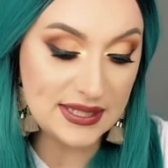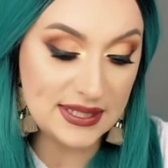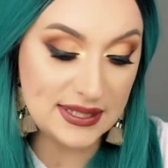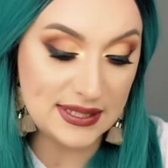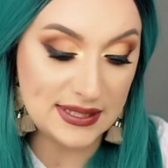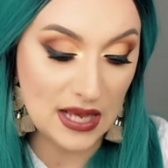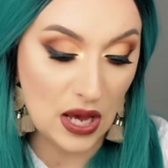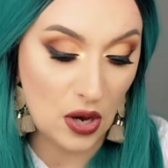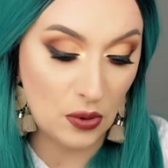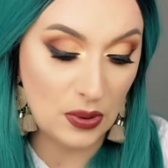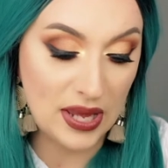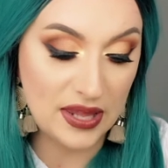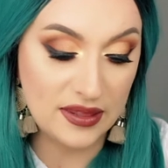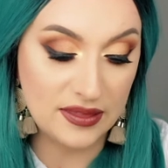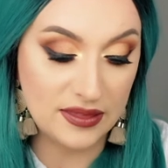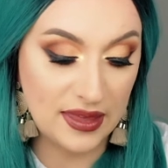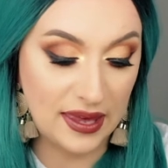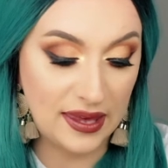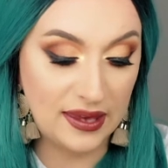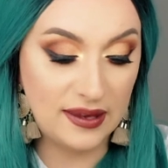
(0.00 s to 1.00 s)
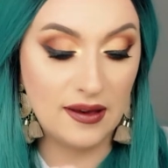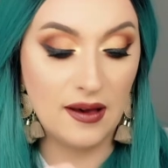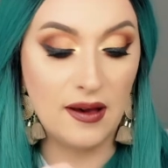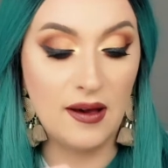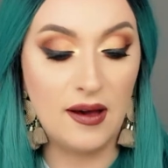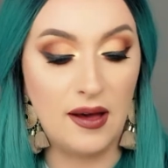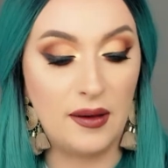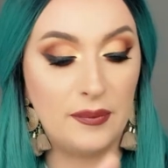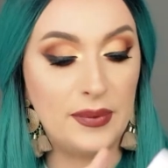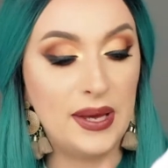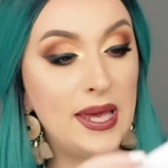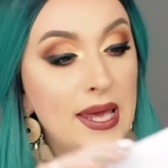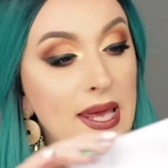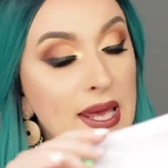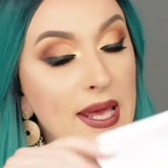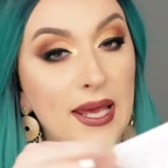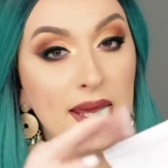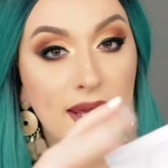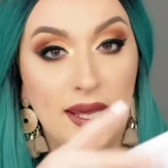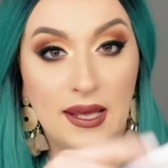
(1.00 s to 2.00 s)
So they come
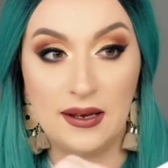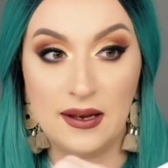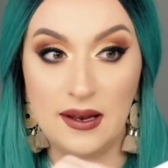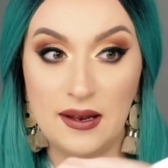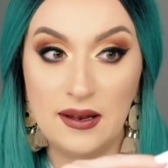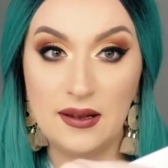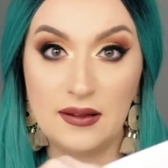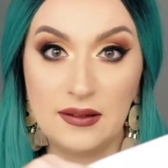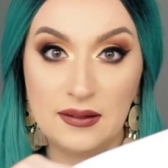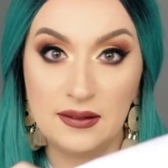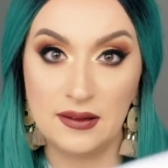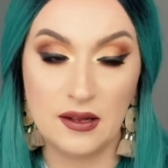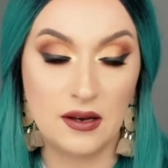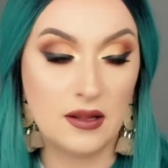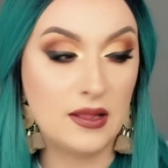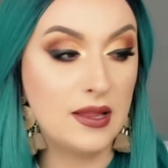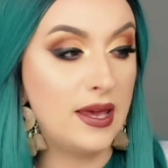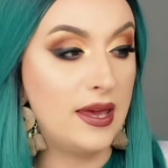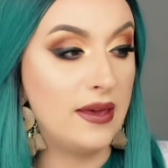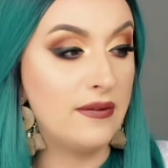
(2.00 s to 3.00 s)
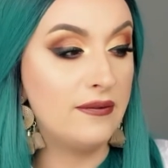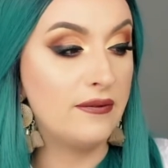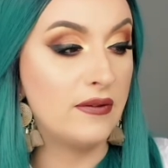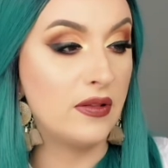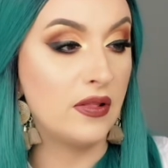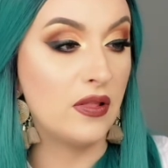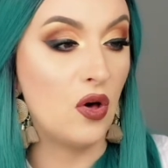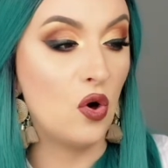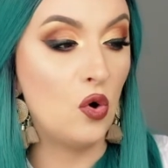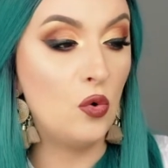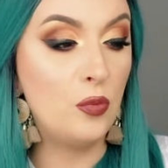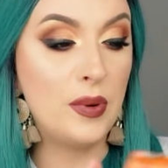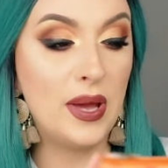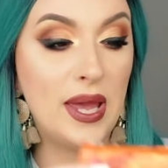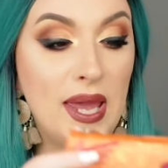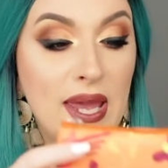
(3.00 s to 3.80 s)
in a little envelope,